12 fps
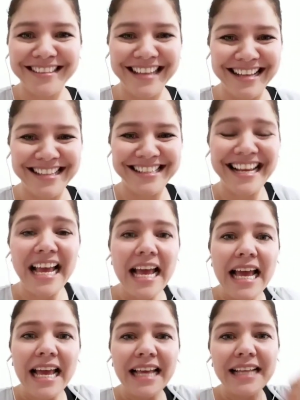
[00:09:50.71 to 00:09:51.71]
Yes,
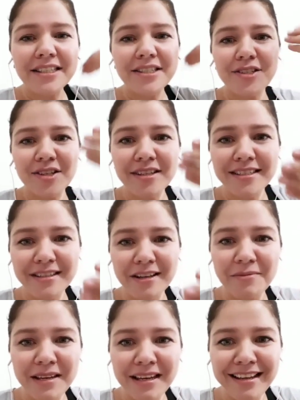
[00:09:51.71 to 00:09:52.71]
it's just
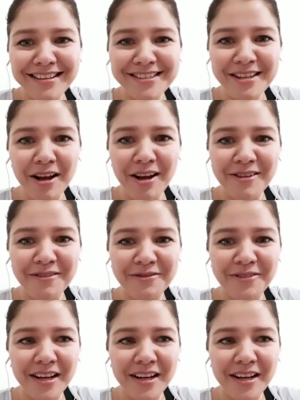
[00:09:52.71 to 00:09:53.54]
a means of